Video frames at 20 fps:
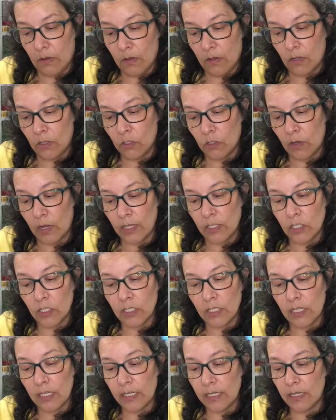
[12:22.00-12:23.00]
So I just
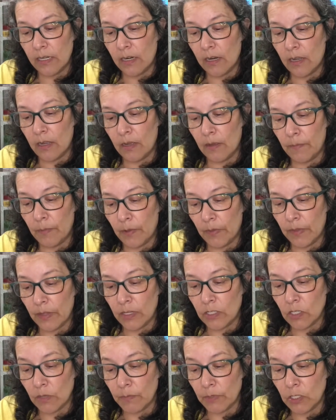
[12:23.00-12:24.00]
clean it up on the edge.
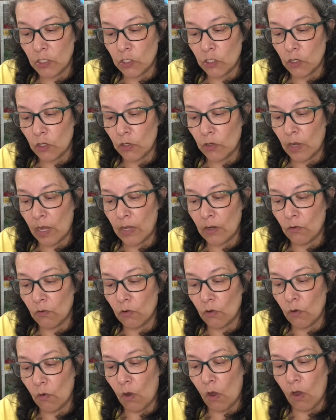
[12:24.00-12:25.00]
I'm gonna show you. I don't
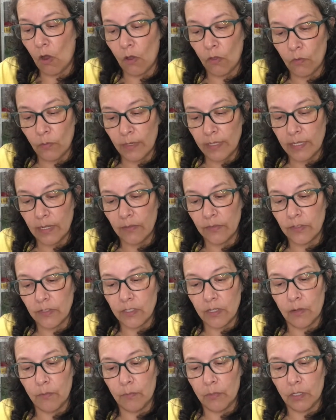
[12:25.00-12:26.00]
go all the way down the
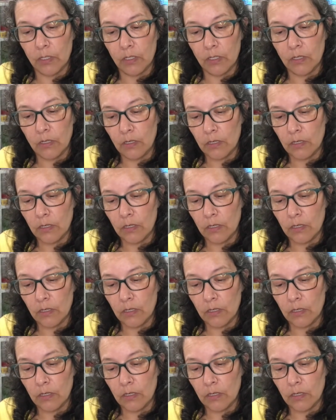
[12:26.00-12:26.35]
tumbler.